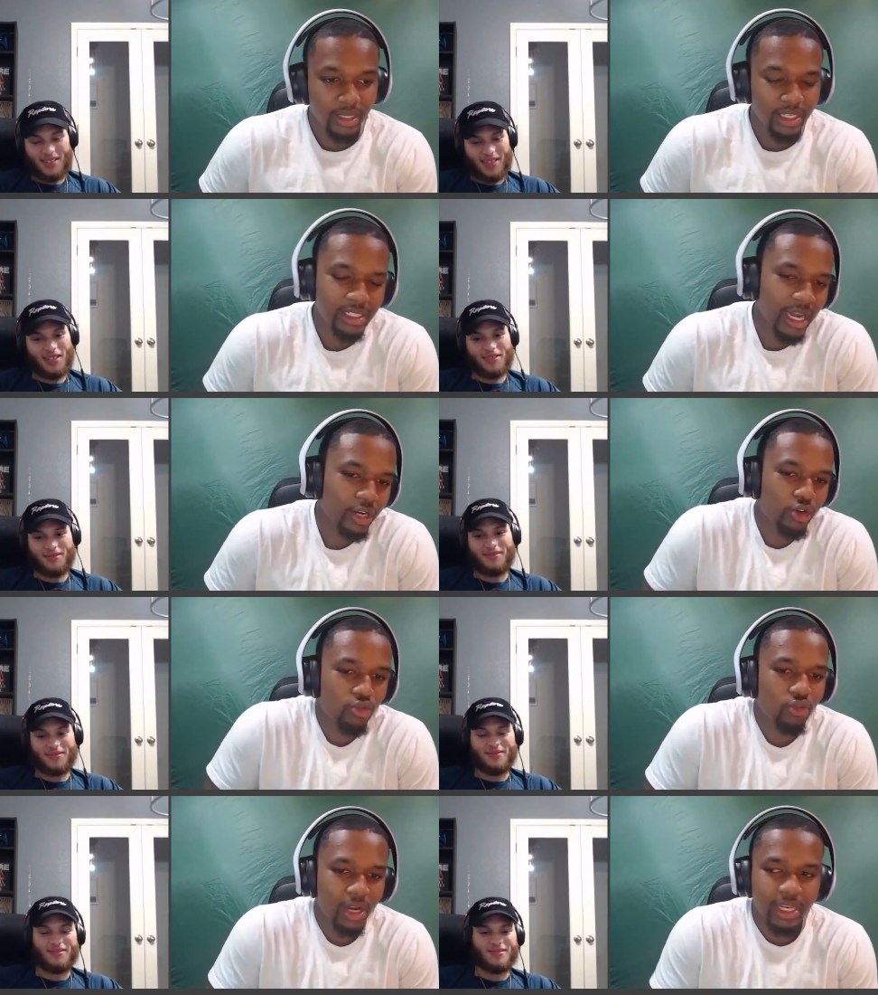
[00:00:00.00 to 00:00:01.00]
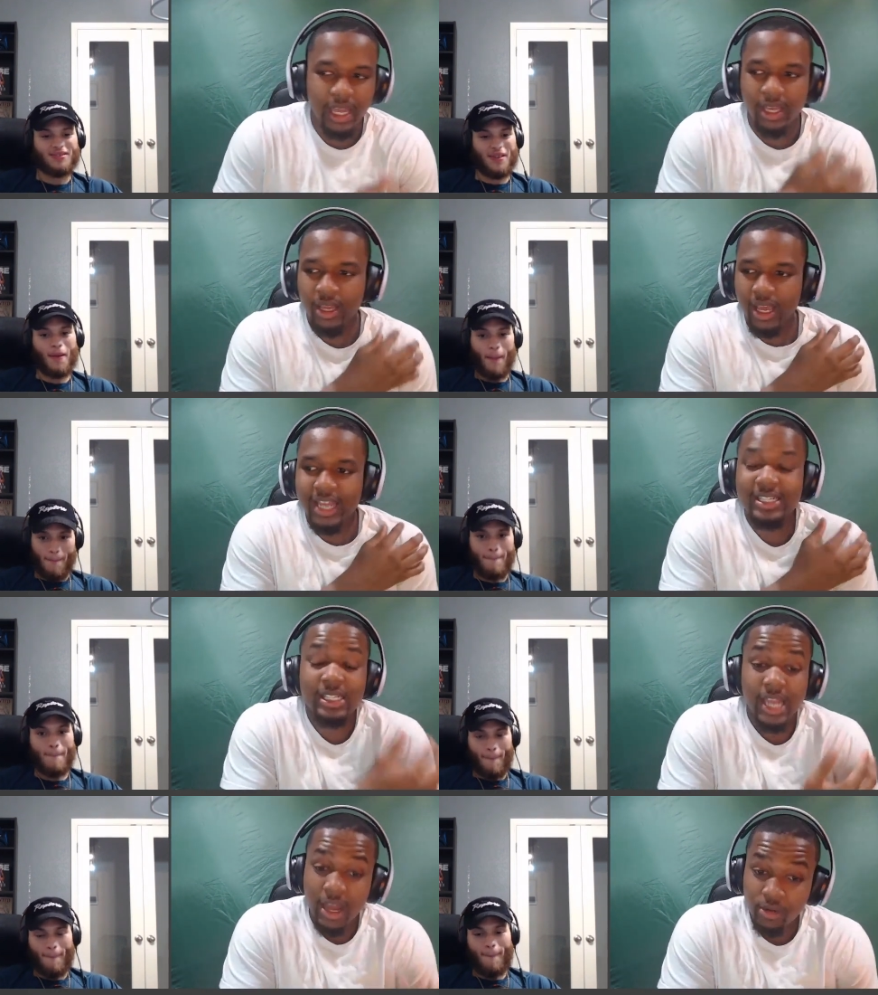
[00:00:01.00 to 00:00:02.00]
Speaker 1: It's yeah. not like it
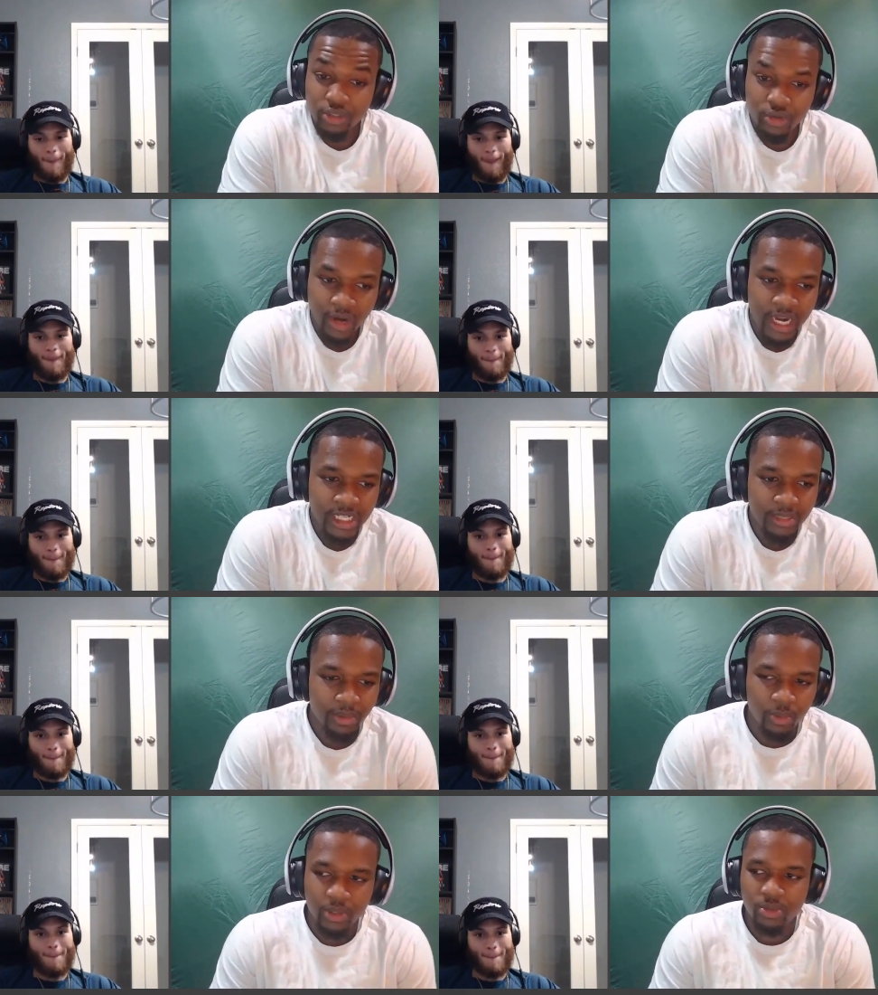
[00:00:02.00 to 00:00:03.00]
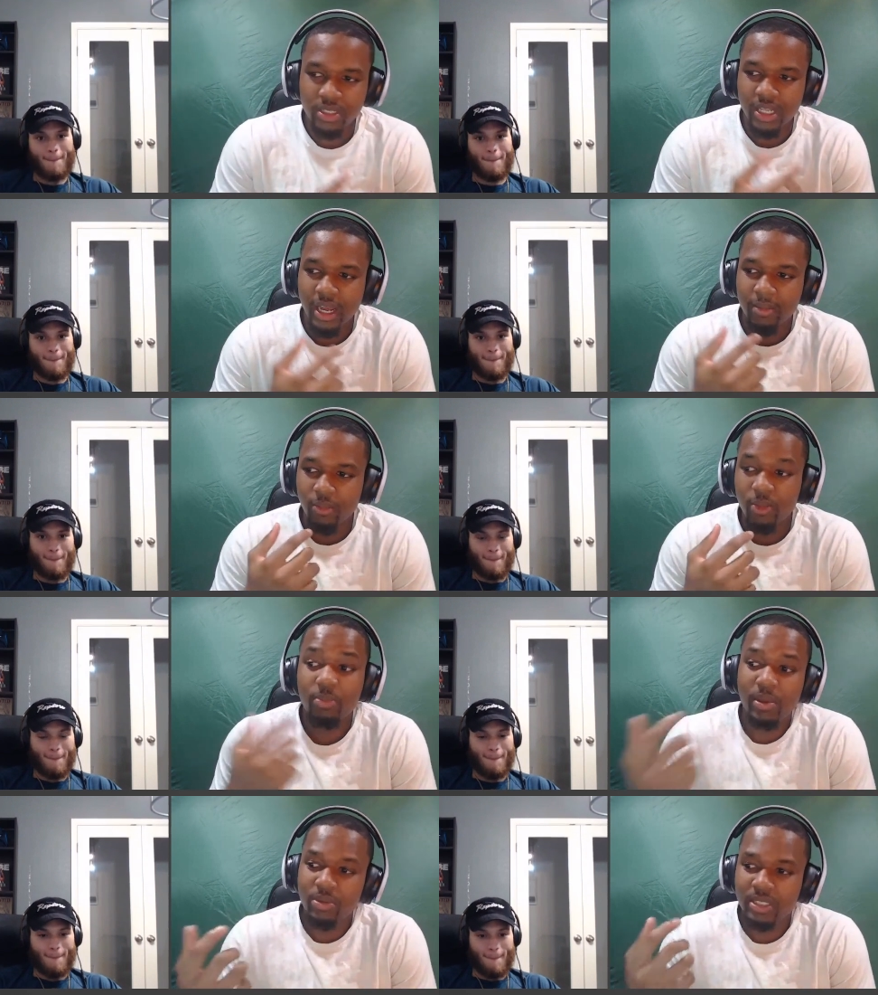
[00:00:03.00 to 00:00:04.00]
sounds crazy, but when you stop, when
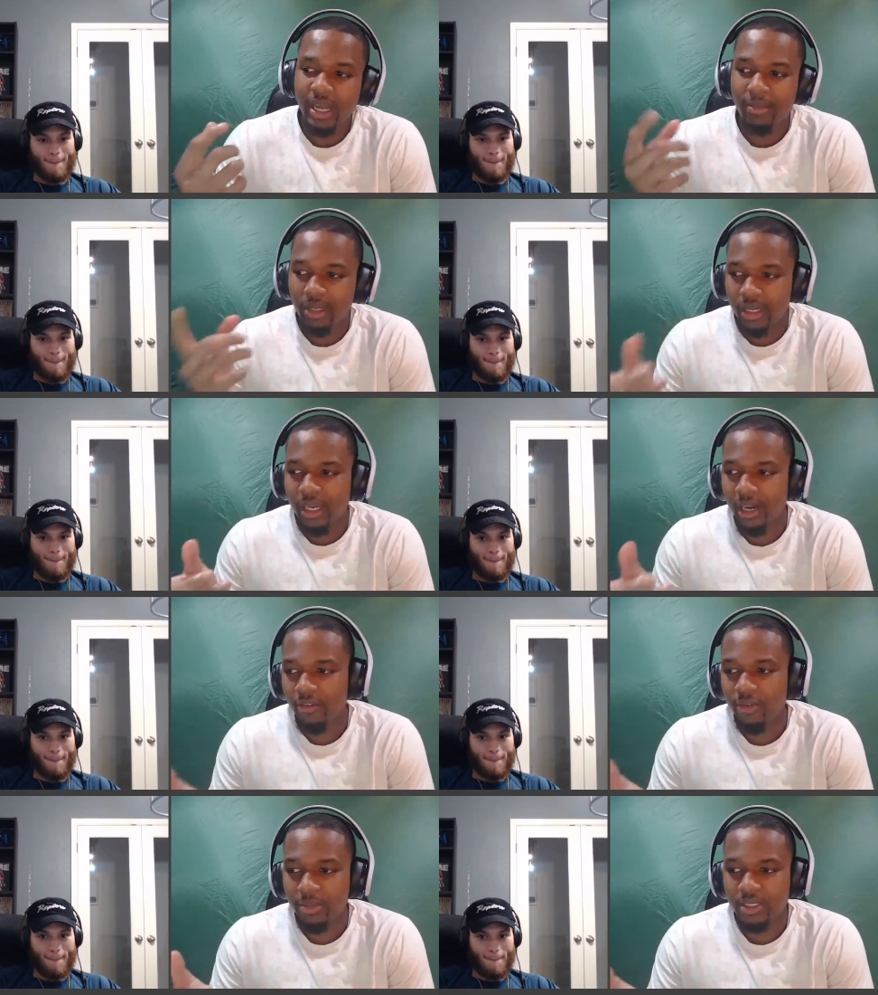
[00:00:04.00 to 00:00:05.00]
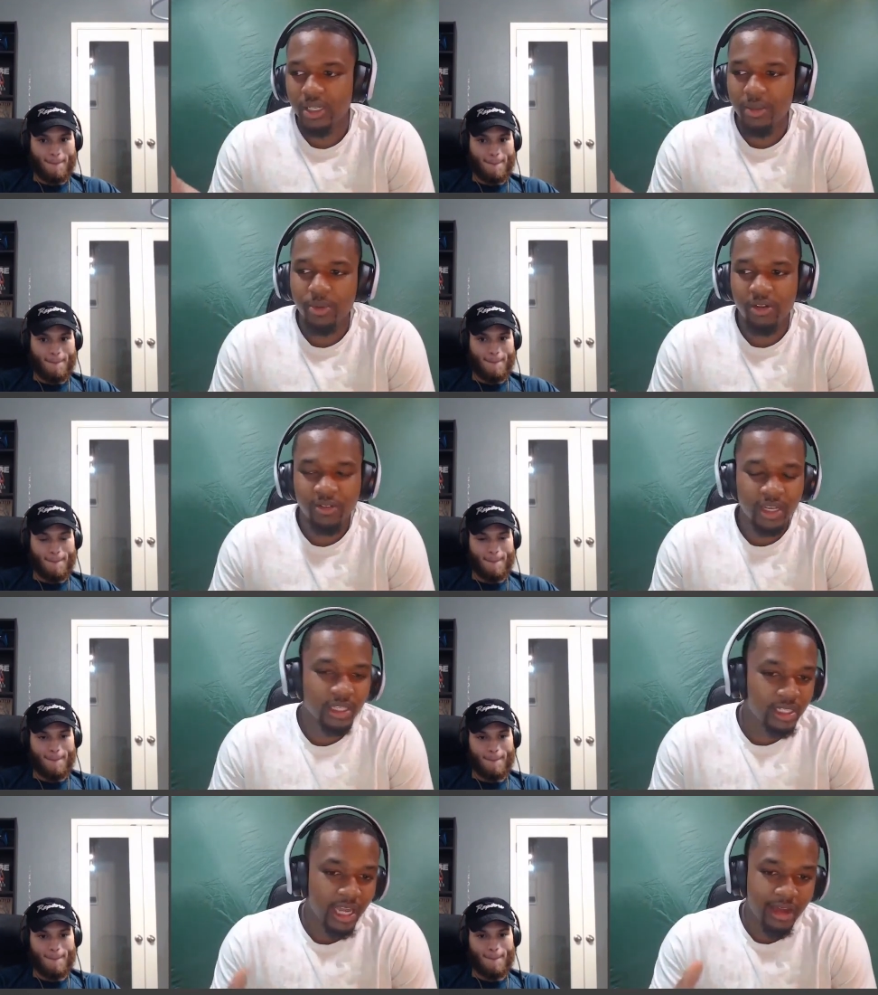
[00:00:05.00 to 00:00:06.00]
people stop looking at it from a standpoint of like
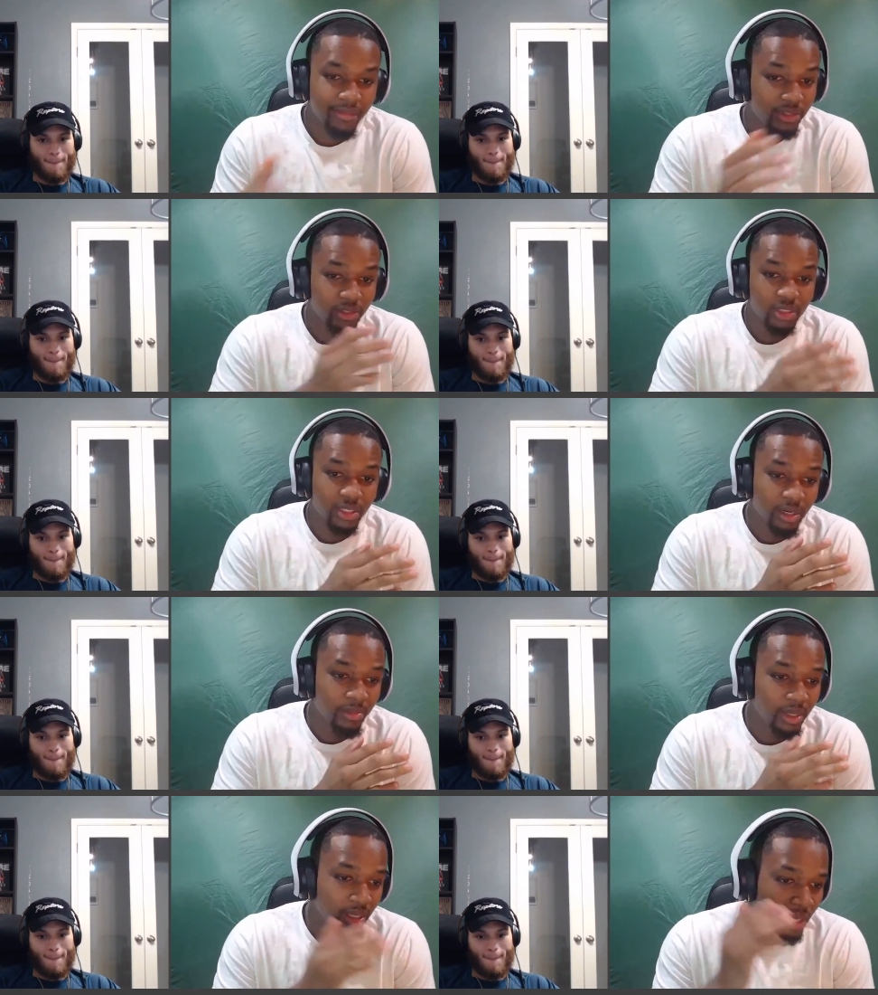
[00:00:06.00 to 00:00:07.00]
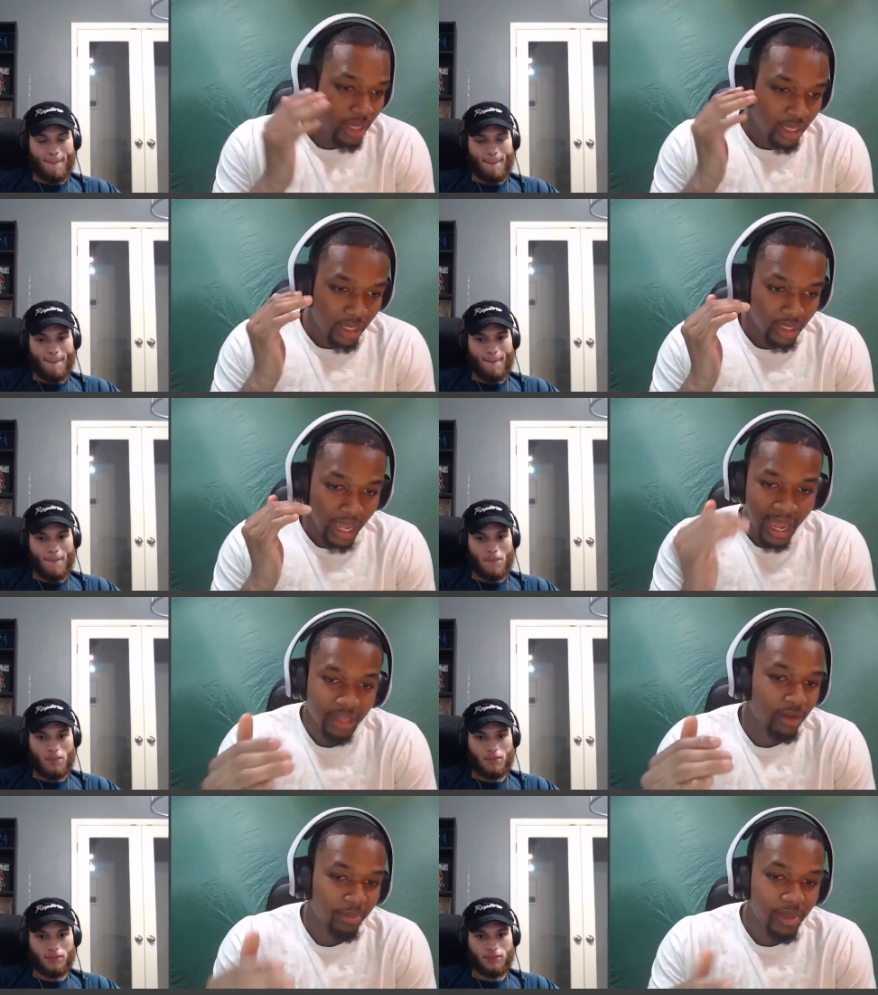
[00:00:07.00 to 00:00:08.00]
these athletes are just gonna be
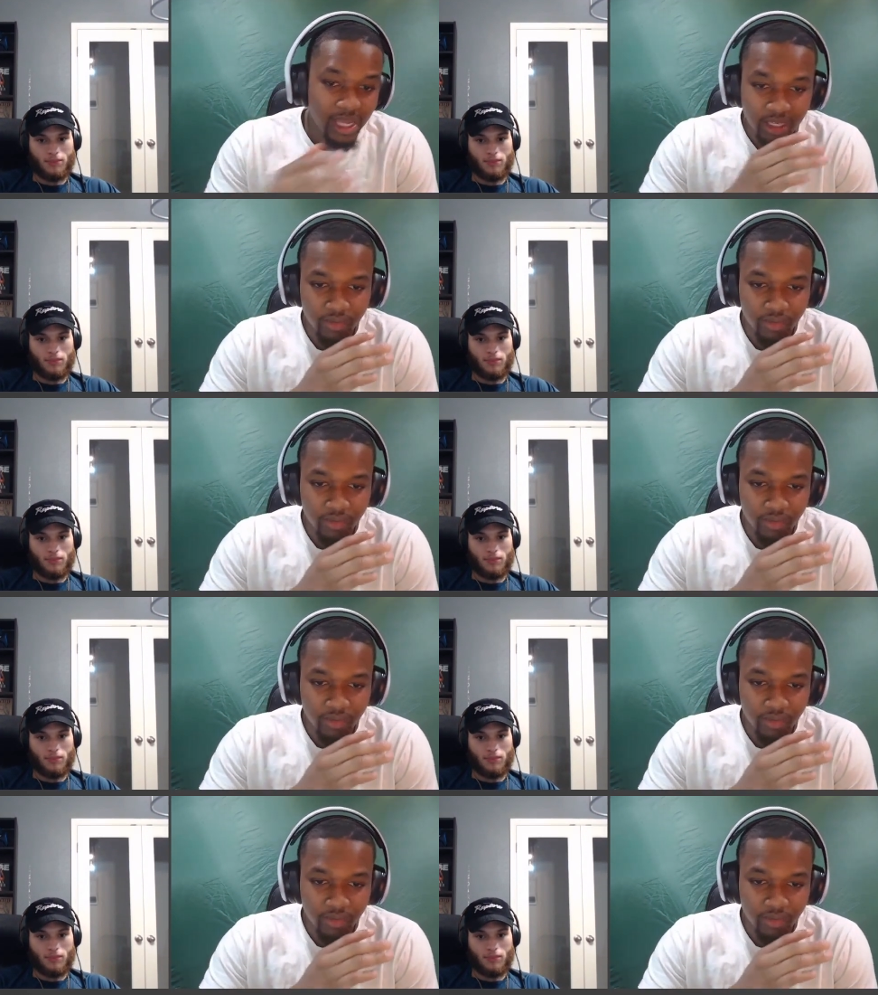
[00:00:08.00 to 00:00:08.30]
at their peaks